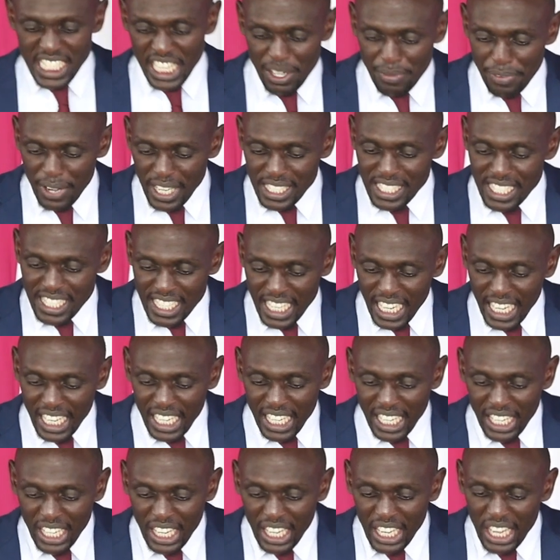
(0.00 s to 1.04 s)
in verse
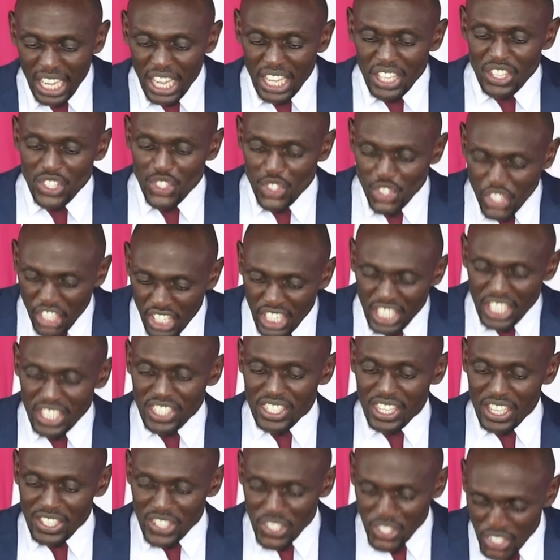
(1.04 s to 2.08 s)
10,
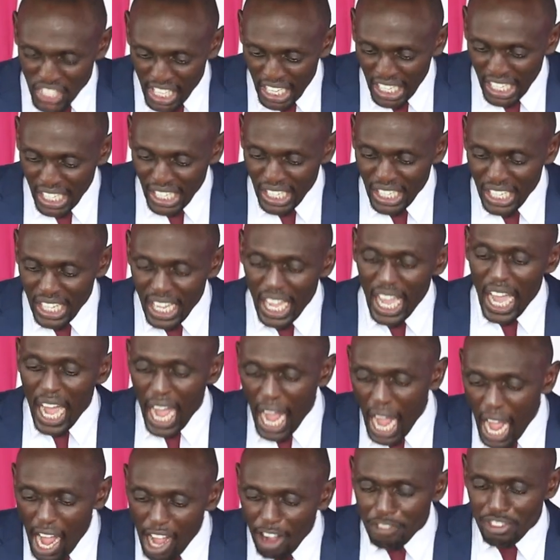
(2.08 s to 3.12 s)
Jesus said,
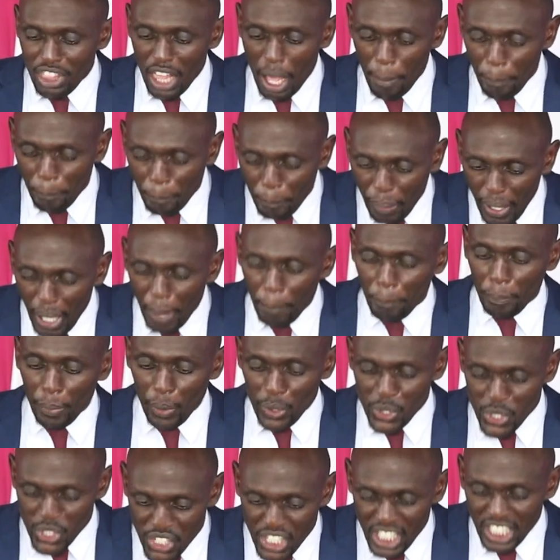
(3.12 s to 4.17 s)
have the
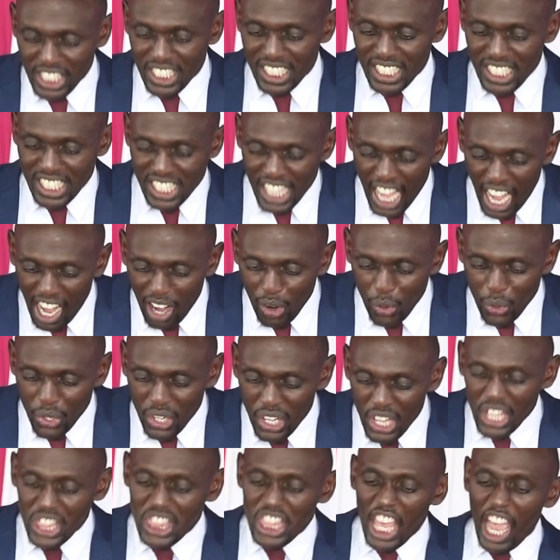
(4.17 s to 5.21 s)
people sit
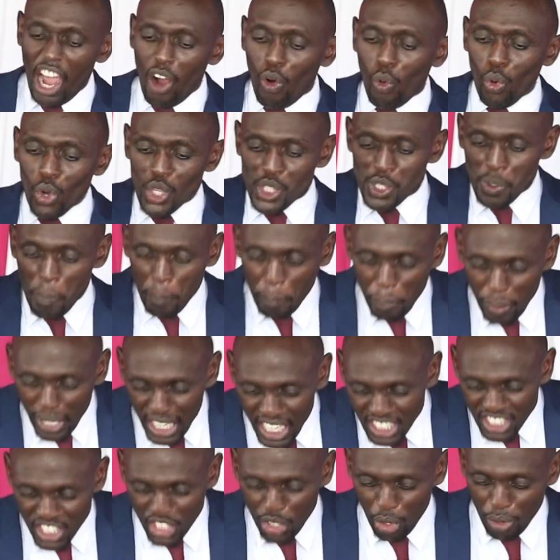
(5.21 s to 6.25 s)
down. There was
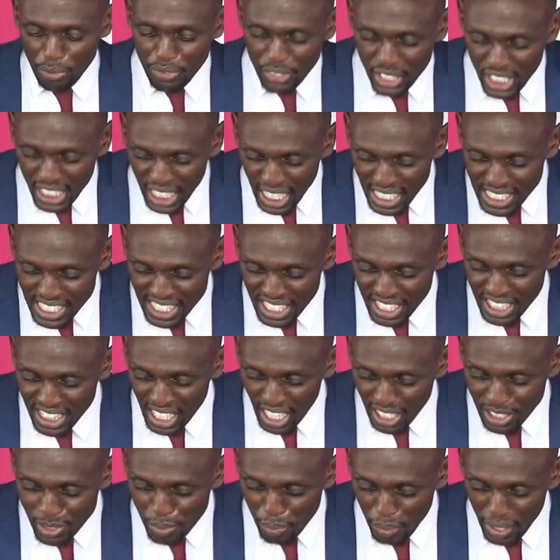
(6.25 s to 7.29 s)
plenty of grass in
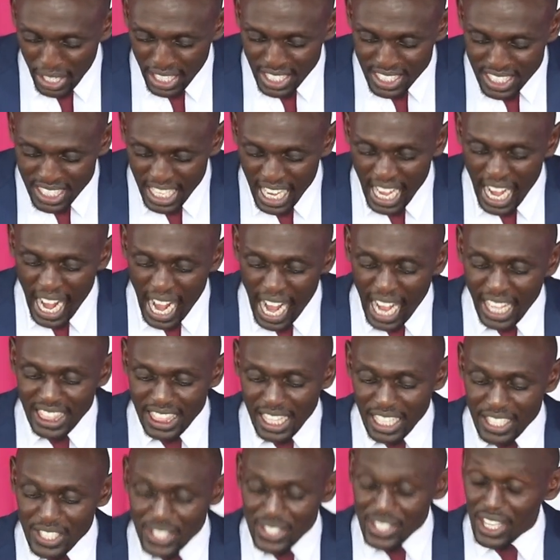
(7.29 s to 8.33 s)
that place,
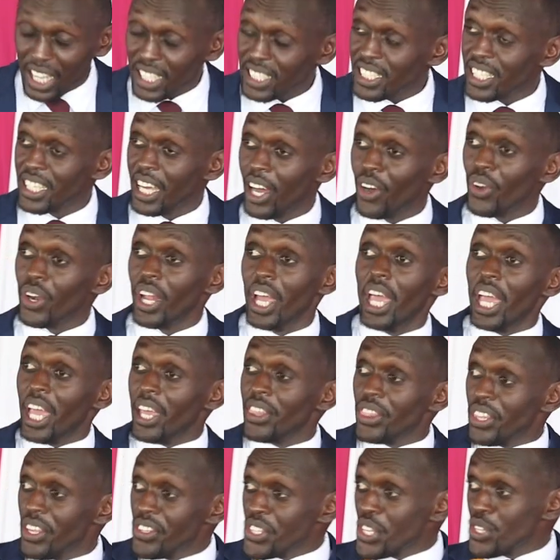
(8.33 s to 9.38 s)
and they sat down.
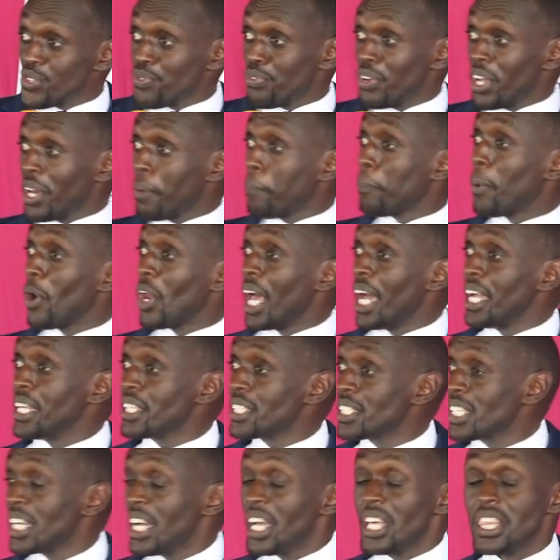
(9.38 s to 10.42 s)
And this is very
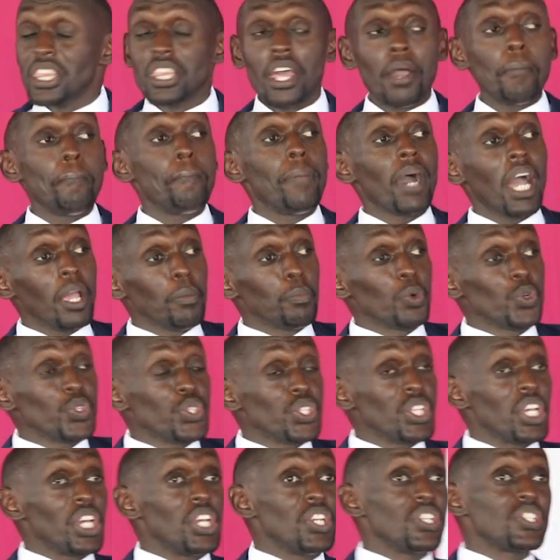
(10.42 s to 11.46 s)
polite. The Bible
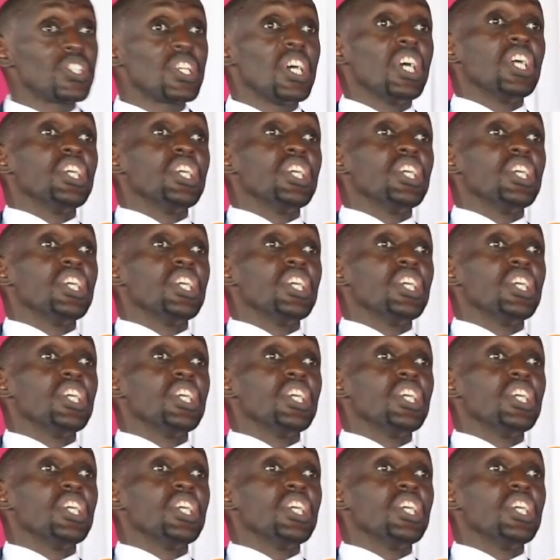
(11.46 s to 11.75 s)
says,